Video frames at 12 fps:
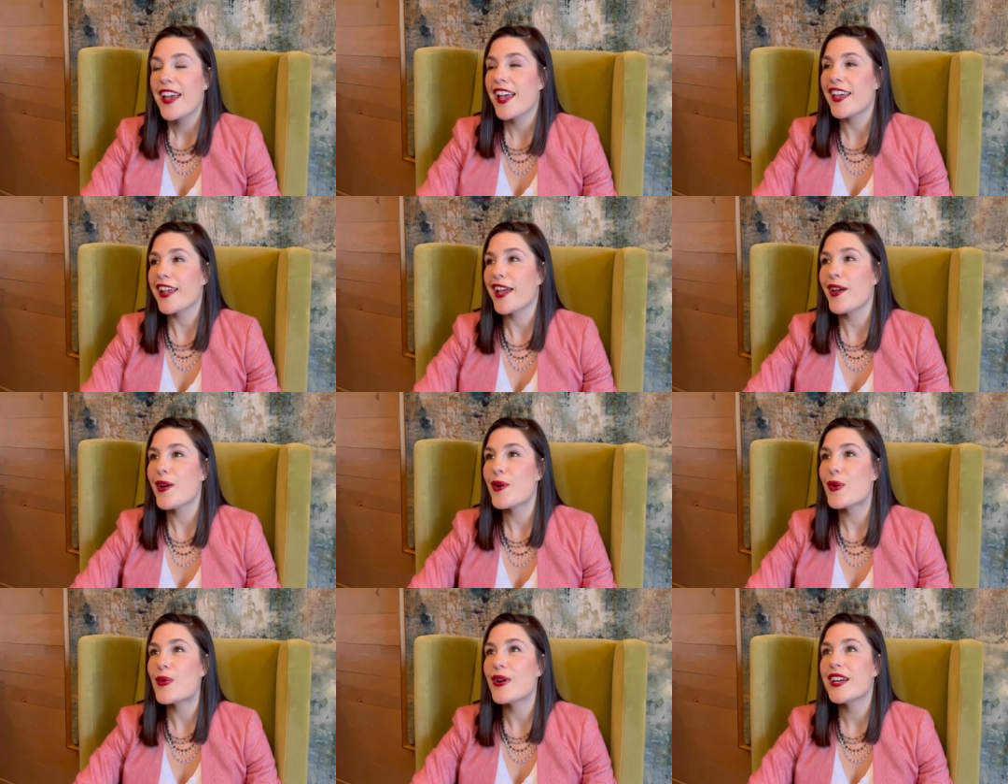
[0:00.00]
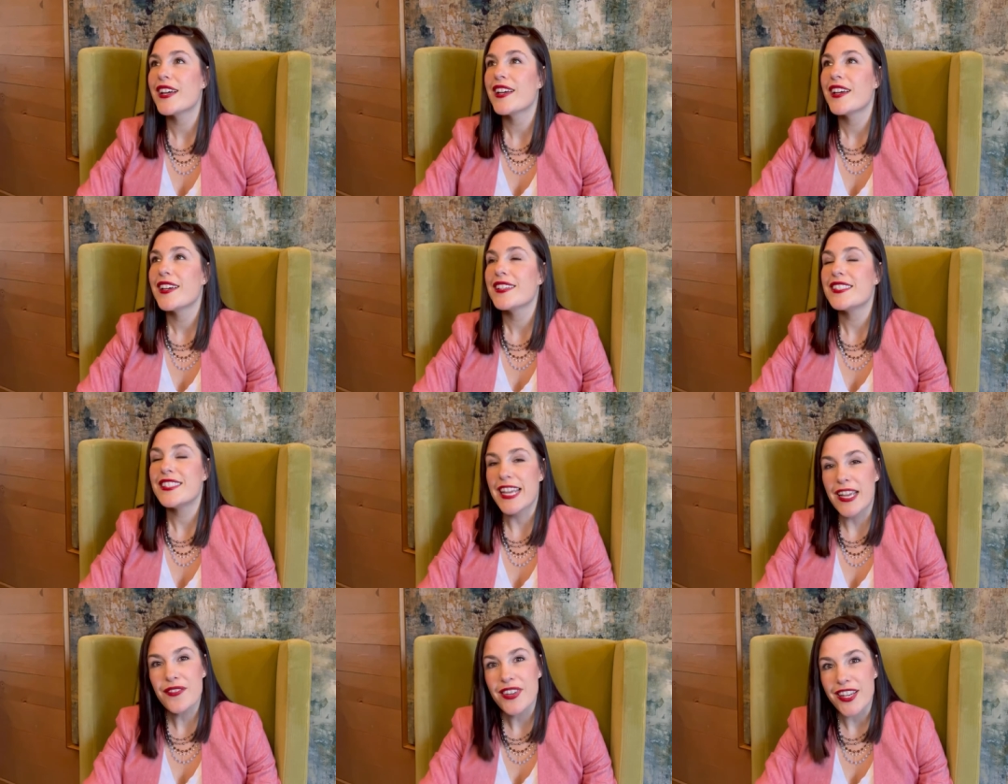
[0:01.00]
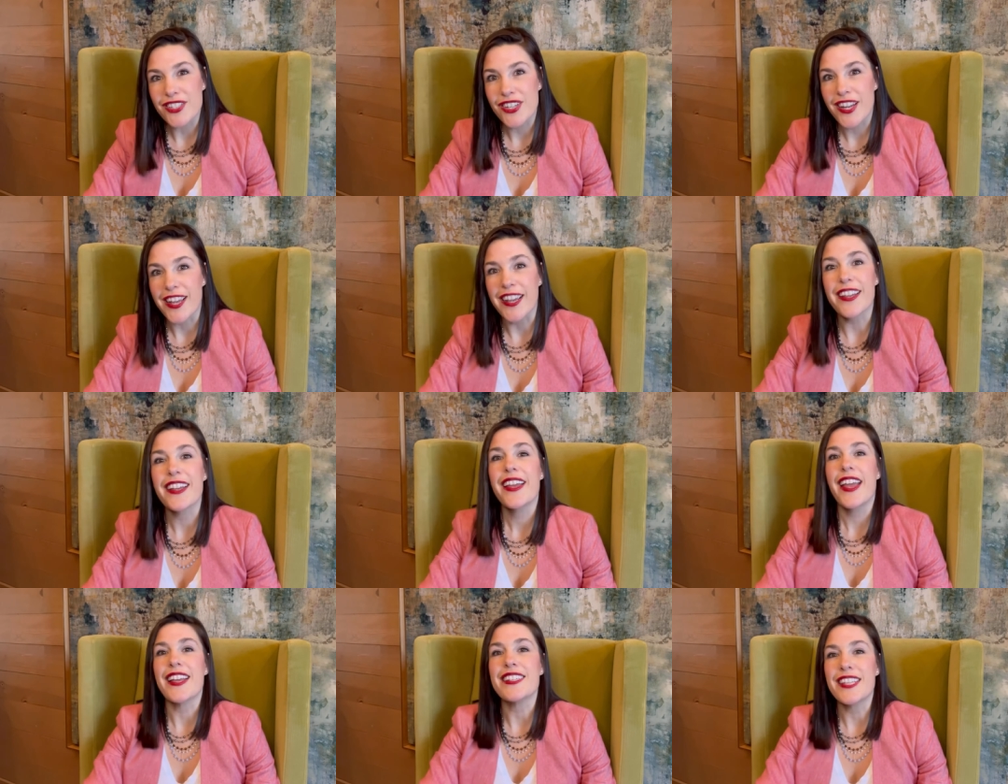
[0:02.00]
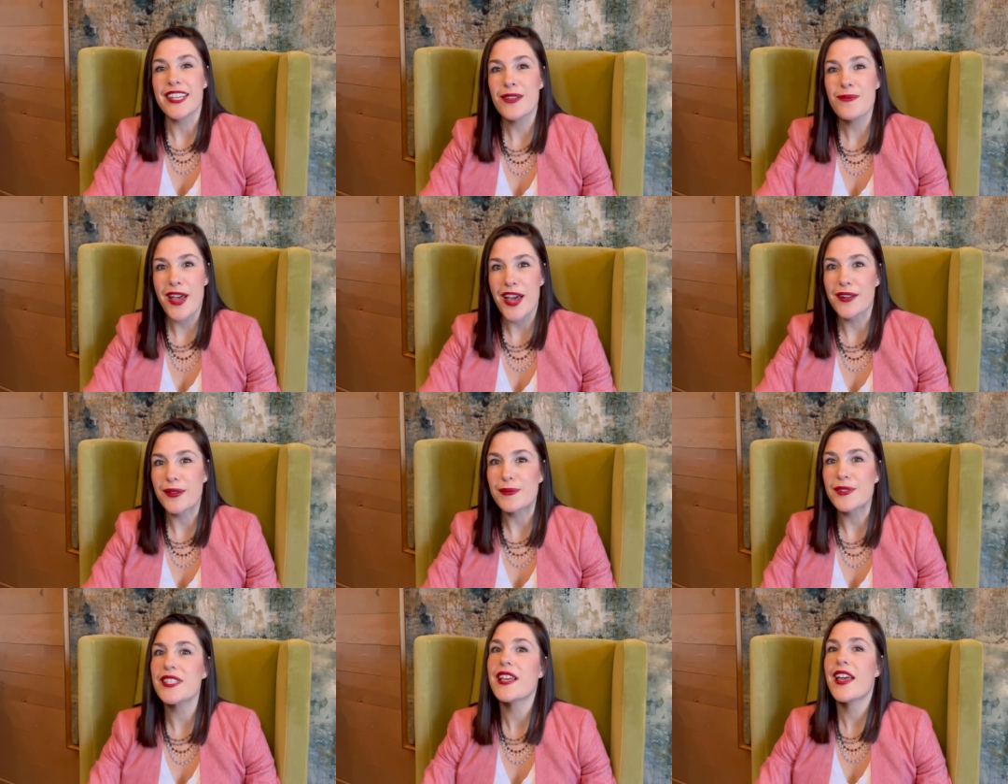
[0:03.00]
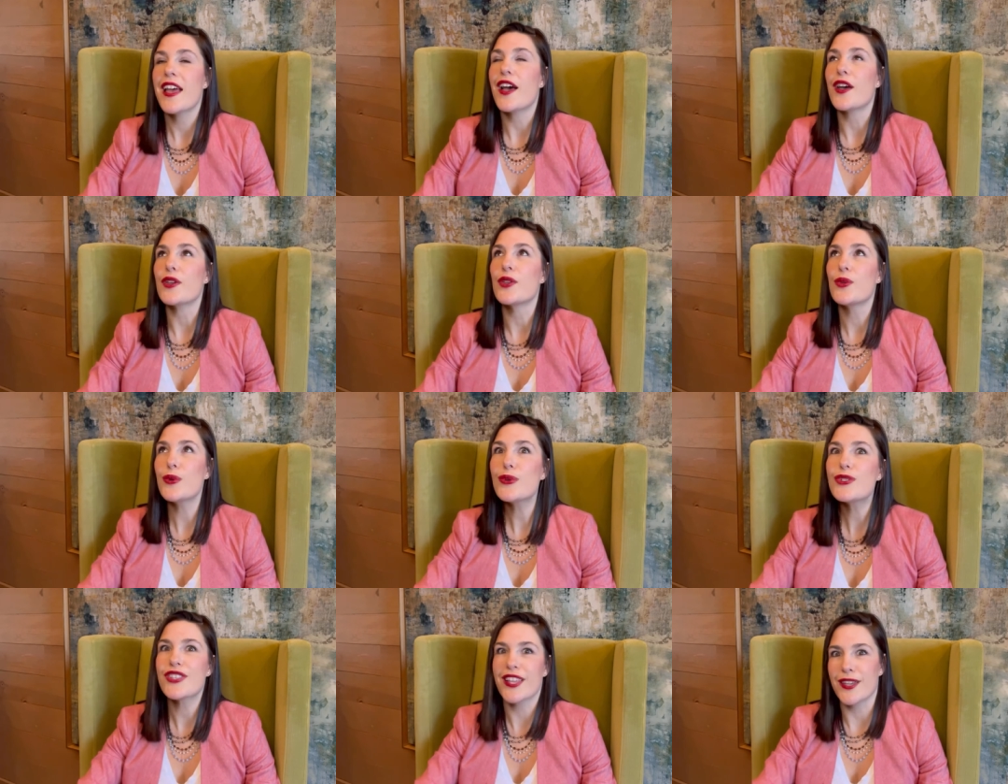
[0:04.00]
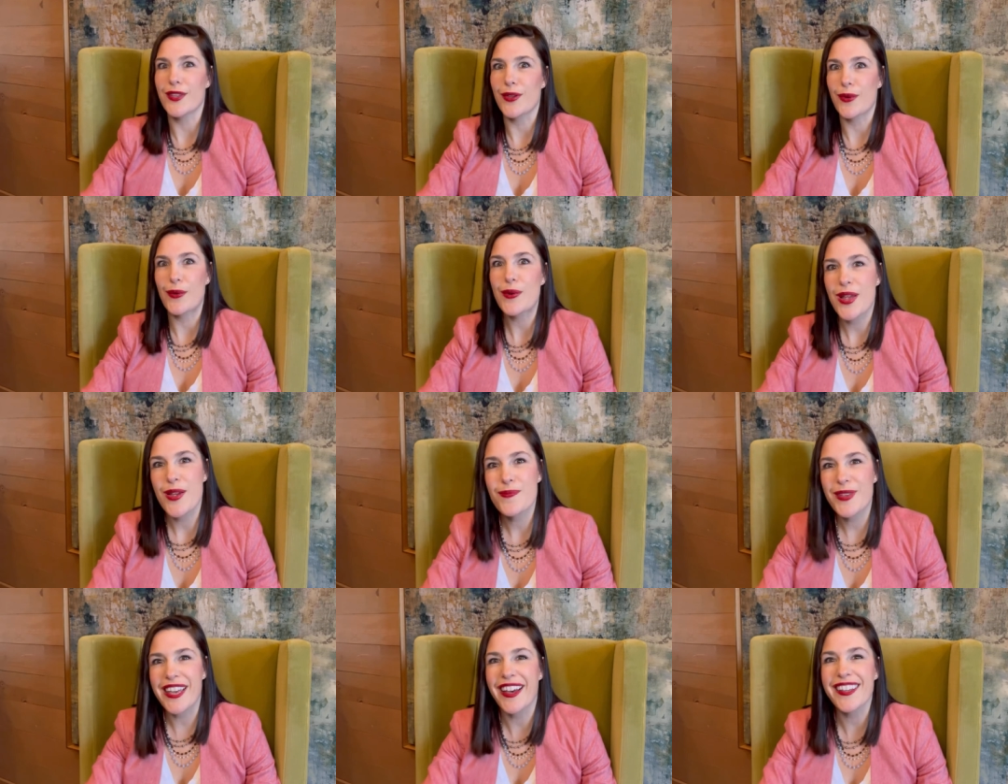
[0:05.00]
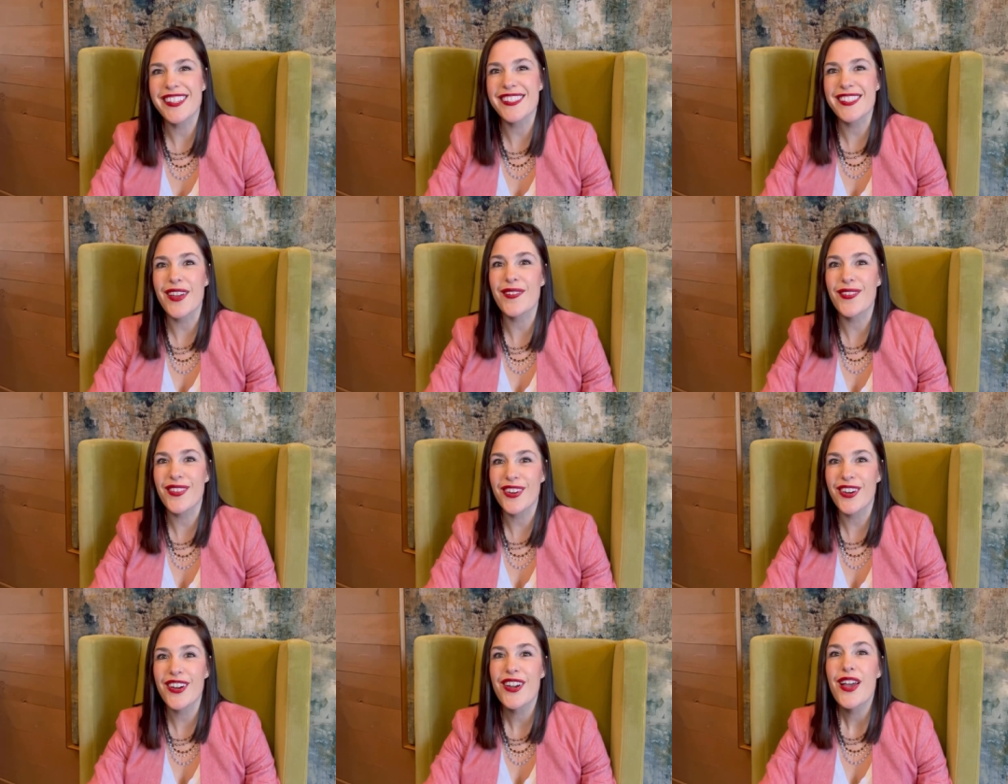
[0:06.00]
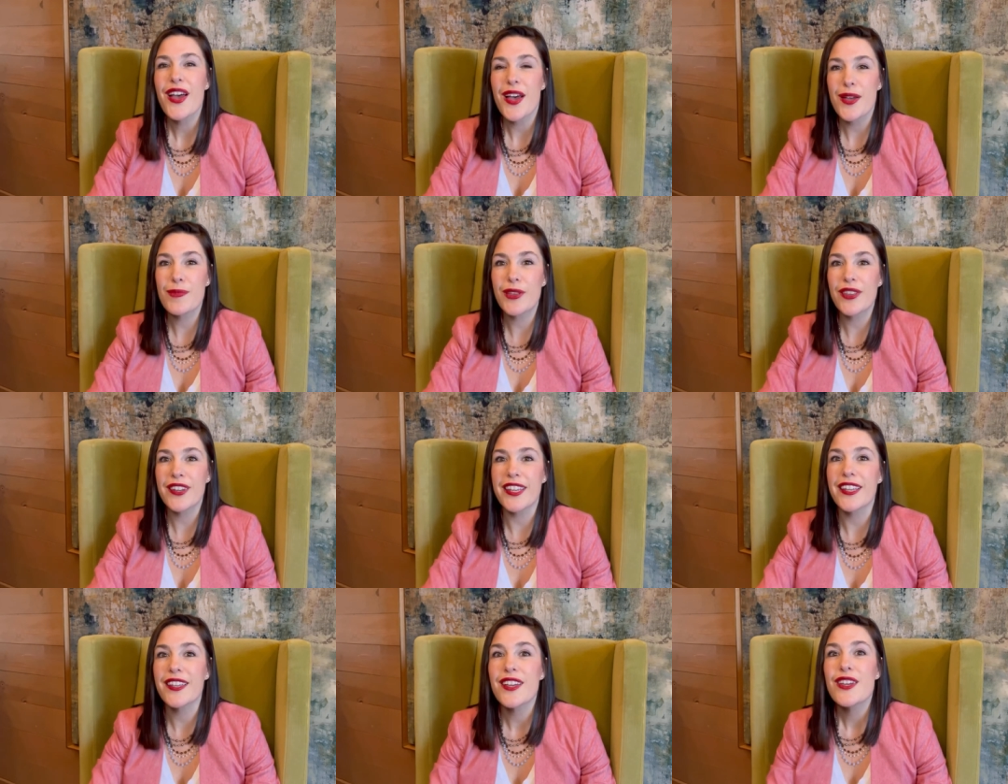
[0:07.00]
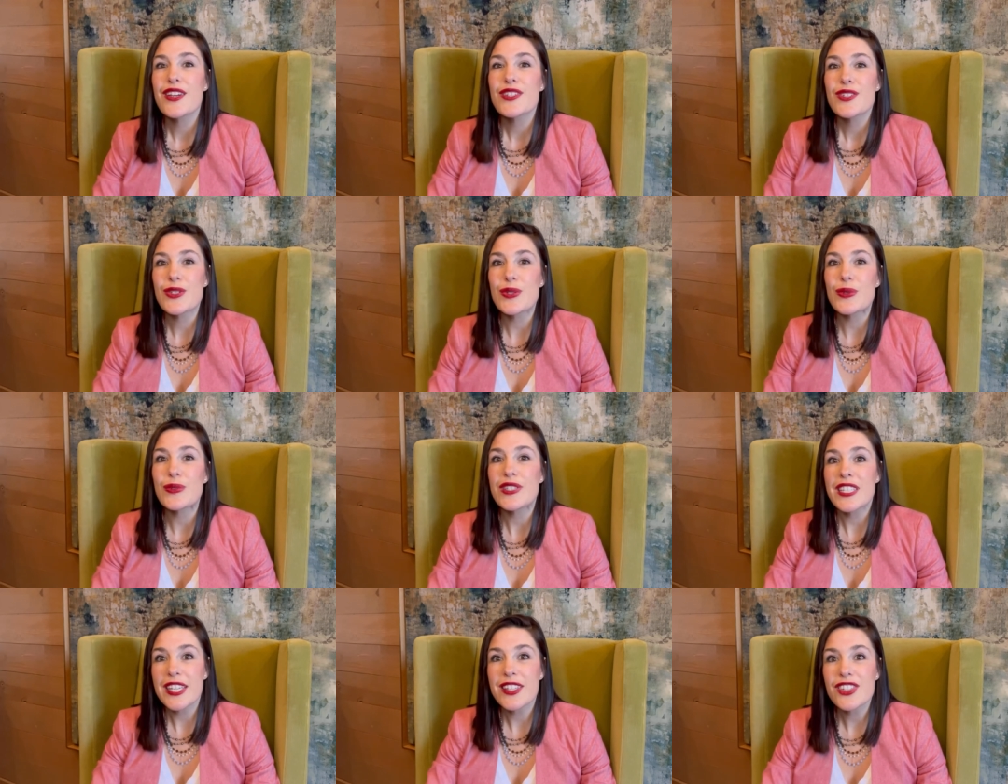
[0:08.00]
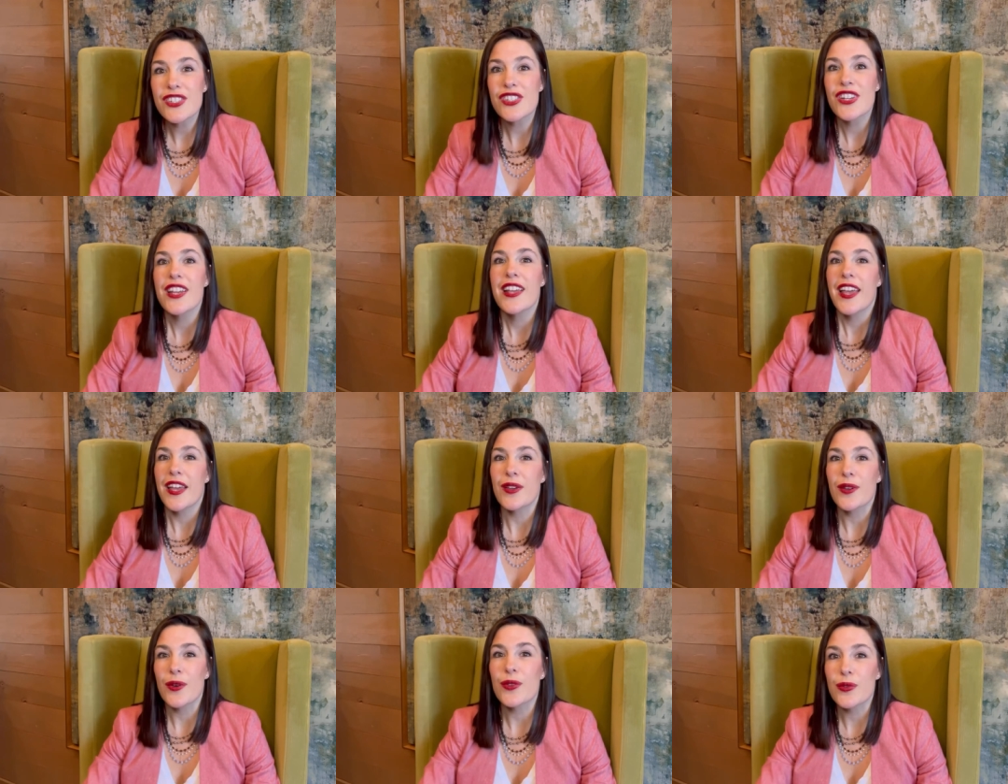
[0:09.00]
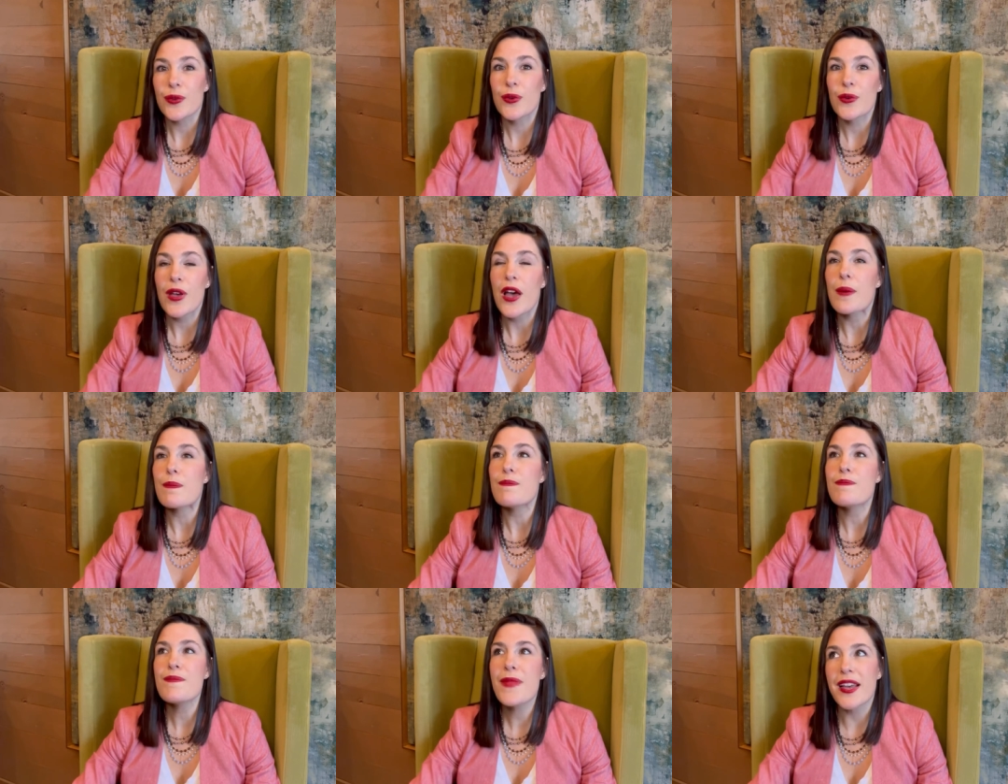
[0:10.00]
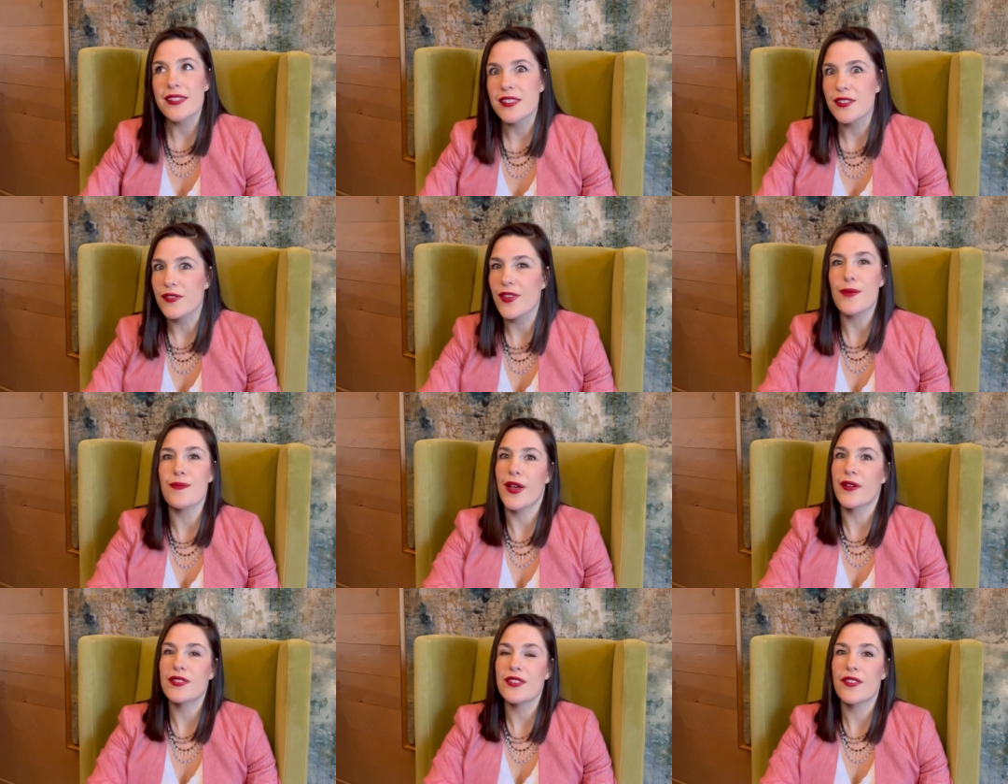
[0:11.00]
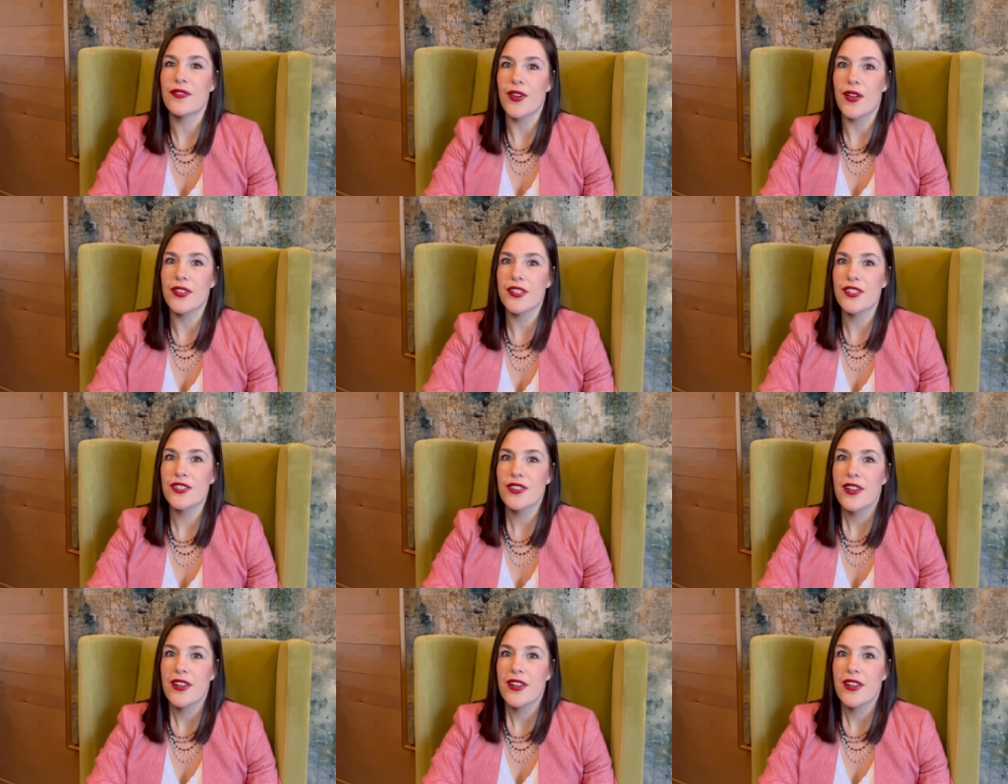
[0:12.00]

And I owe Dave Dagenais and Tim Adams a huge thank you because of their ability to teach and go through a massive amount of knowledge